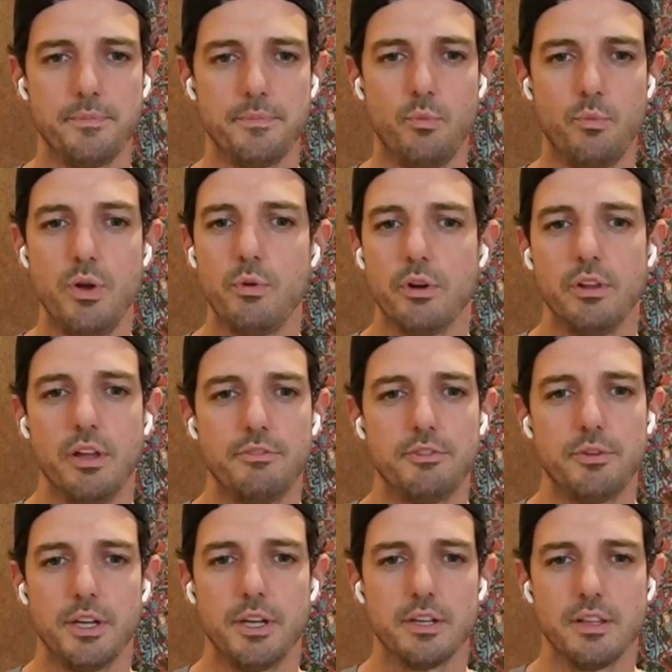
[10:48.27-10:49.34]
We would love to be
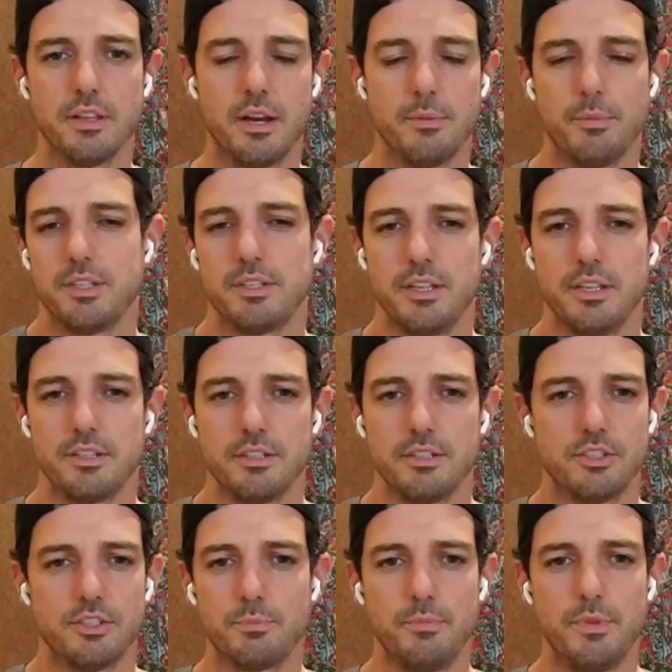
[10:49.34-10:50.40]
on Solana, but
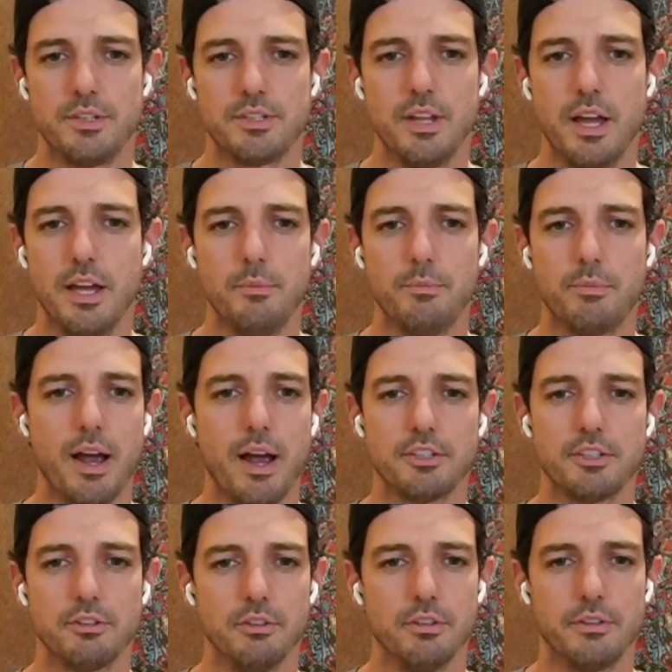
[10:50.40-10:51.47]
it's not
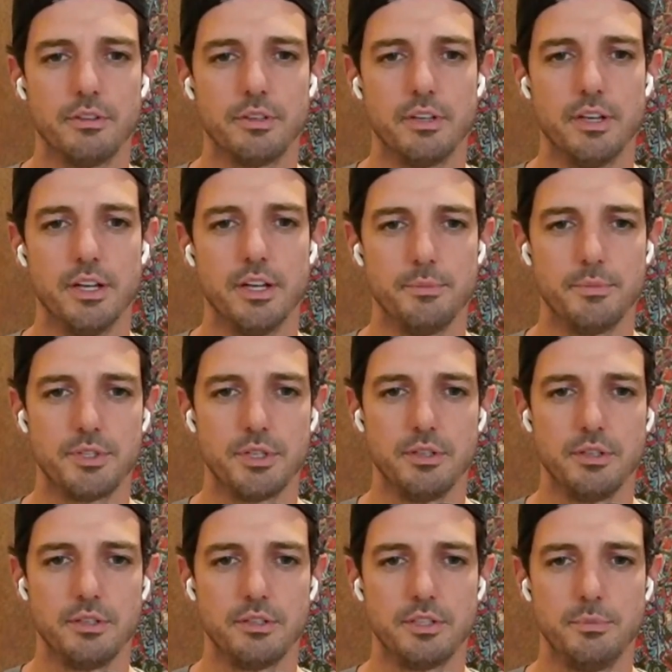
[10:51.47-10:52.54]
practical
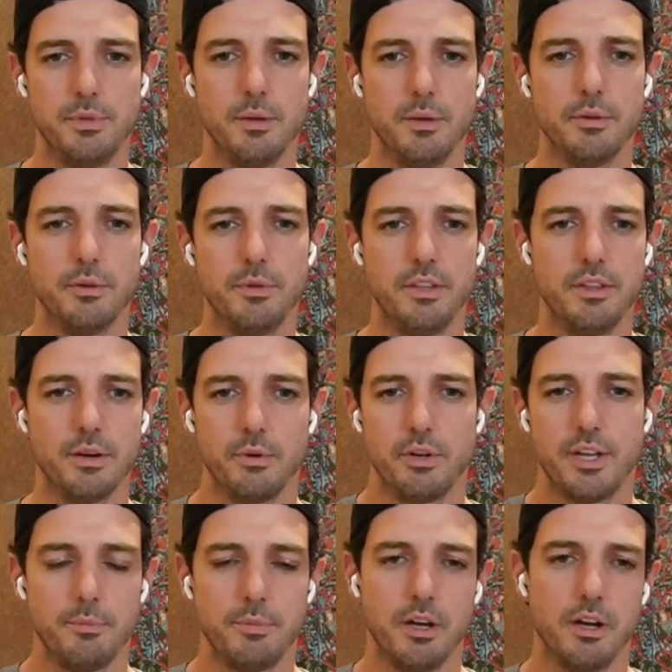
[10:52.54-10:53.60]
to be able to be there. We
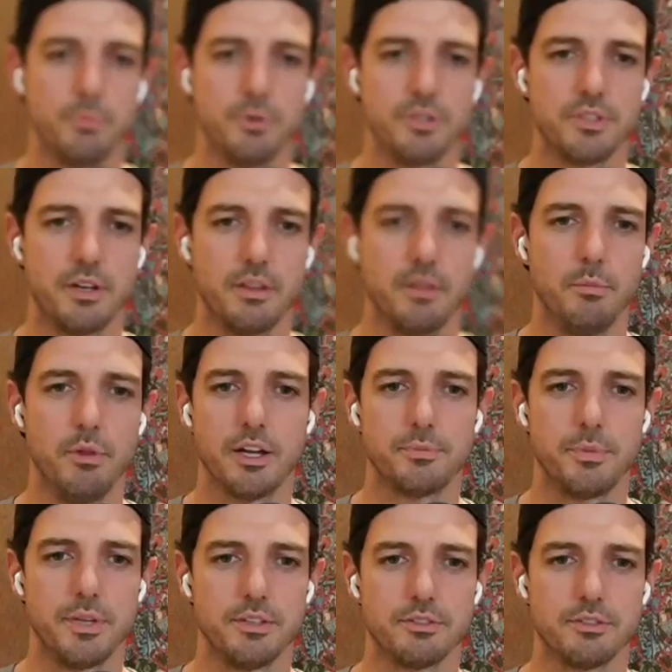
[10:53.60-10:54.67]
can't be 100% of the block
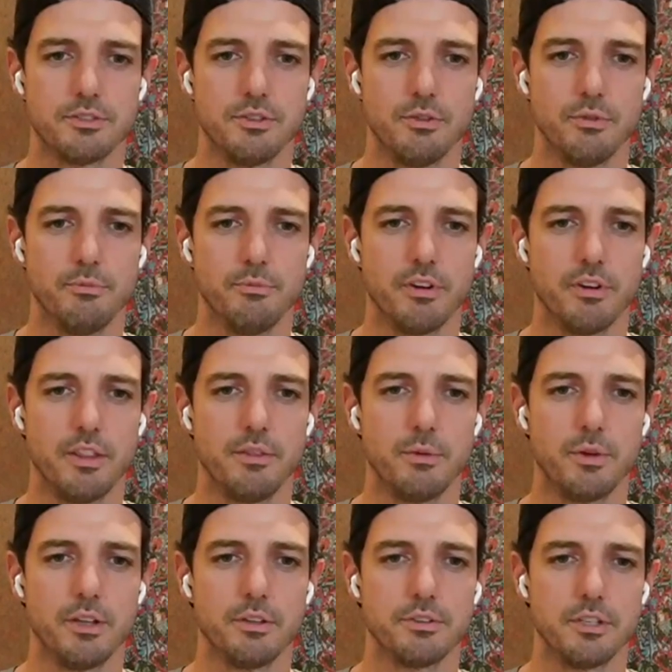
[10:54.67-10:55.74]
space. There's no room for anyone
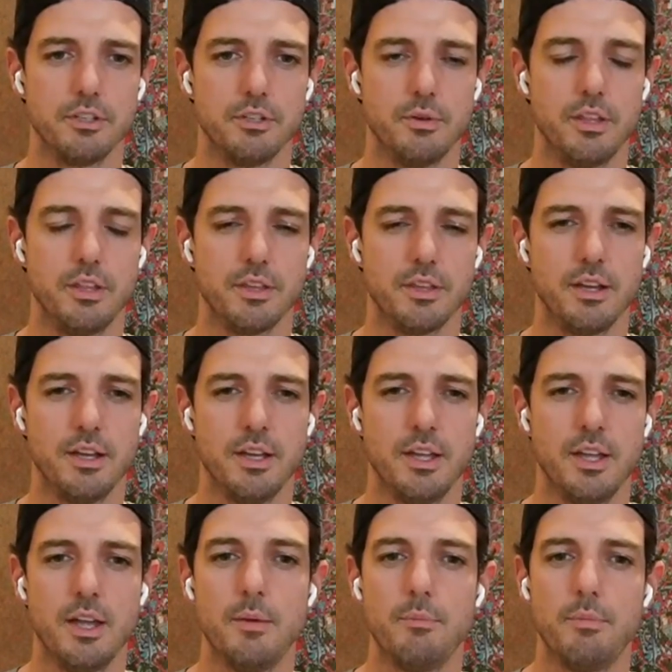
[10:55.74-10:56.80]
else to do anything.
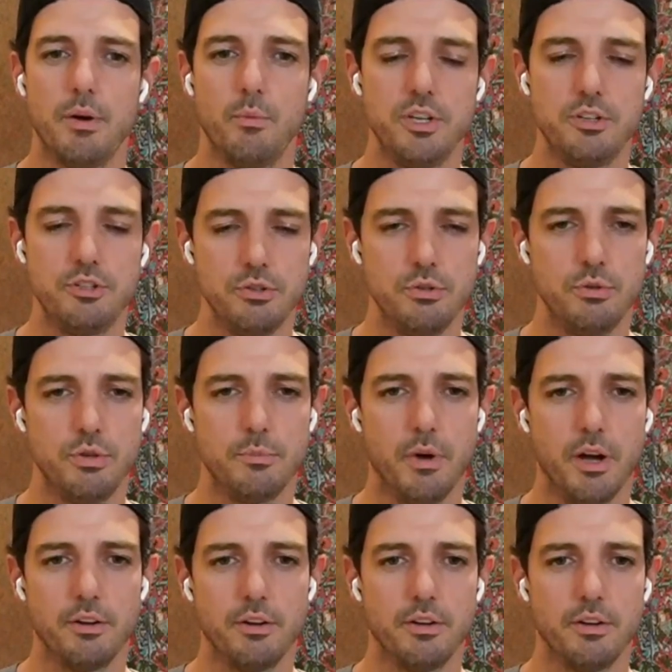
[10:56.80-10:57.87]
But we do
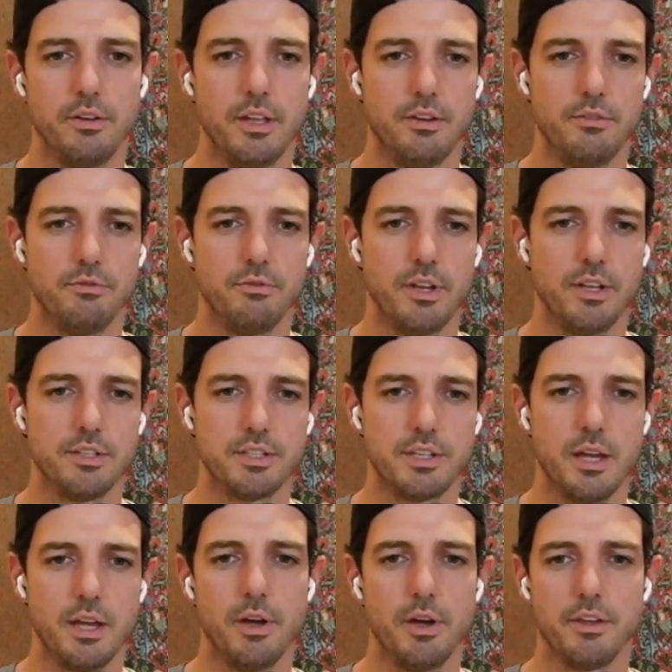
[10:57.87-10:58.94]
admire and
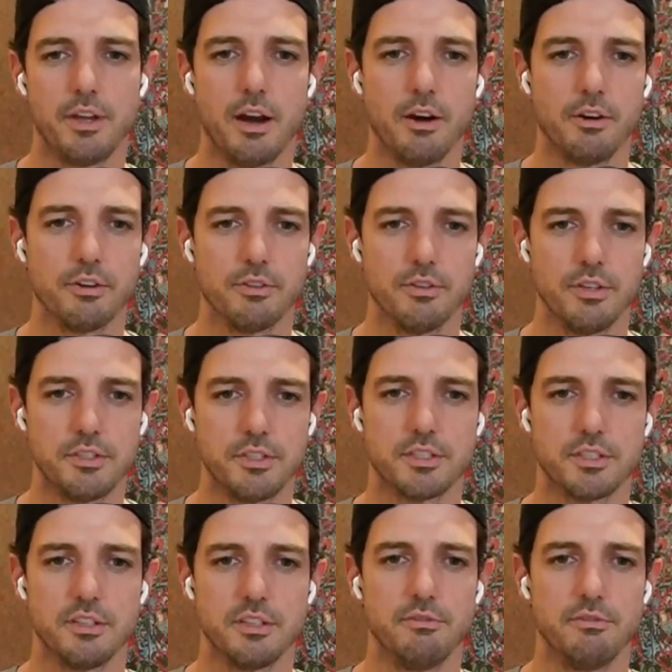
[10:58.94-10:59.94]
stand by the characteristics of